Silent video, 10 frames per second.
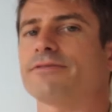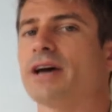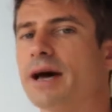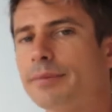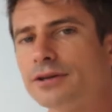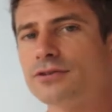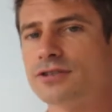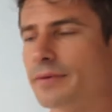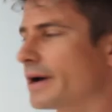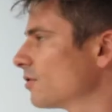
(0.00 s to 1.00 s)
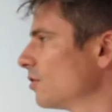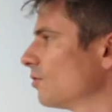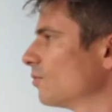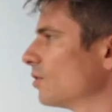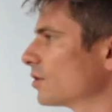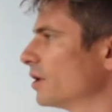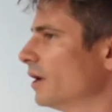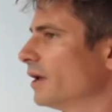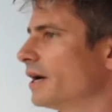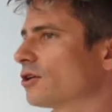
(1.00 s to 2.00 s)
If you happen to do some alcohol work,
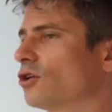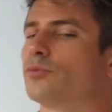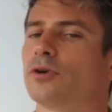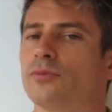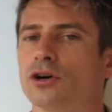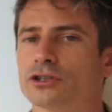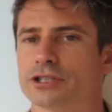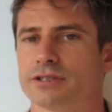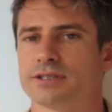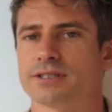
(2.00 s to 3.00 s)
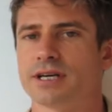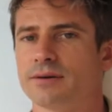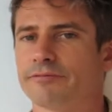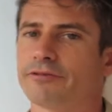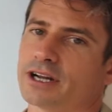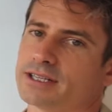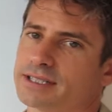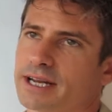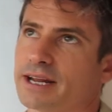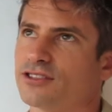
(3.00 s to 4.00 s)
alcohol promotions, Friday and
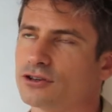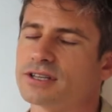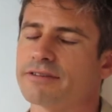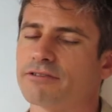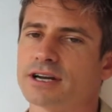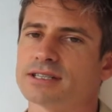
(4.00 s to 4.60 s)
Saturday, Thursday, Friday,